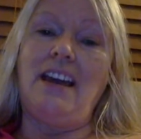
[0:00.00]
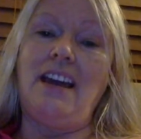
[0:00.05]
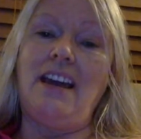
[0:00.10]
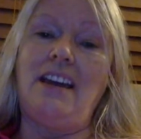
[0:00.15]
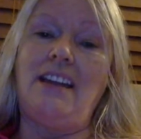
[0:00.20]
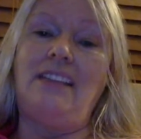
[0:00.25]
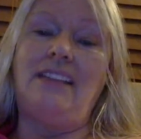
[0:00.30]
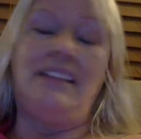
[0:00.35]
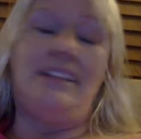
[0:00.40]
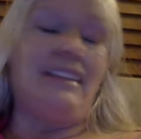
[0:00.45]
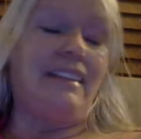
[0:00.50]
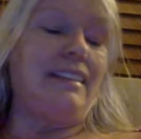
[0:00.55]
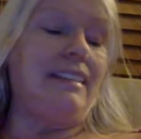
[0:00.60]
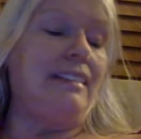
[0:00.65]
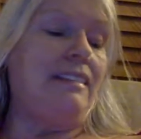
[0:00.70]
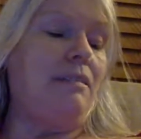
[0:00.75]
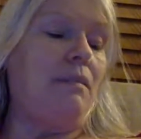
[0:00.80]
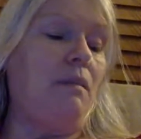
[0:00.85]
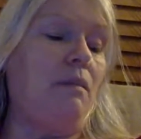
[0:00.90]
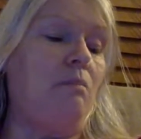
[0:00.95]
and this
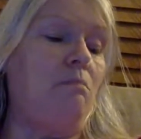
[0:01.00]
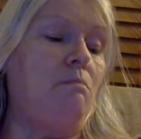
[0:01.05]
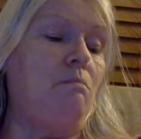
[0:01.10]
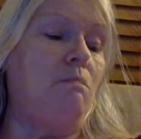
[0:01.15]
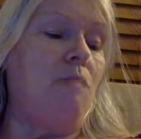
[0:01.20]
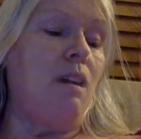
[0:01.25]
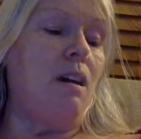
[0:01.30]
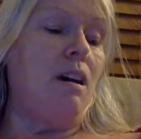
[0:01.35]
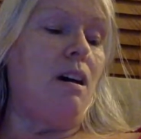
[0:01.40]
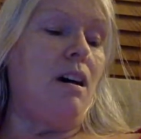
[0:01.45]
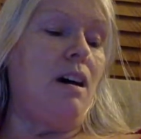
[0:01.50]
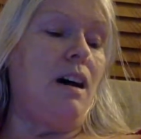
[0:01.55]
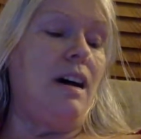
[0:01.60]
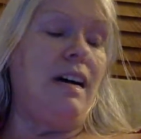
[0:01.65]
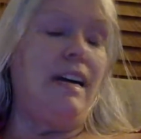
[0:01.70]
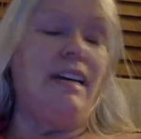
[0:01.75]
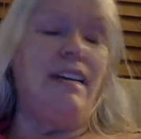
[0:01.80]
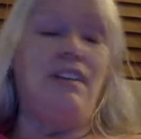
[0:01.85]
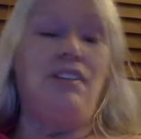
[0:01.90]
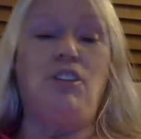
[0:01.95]
is
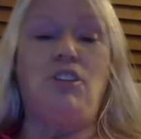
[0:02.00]
my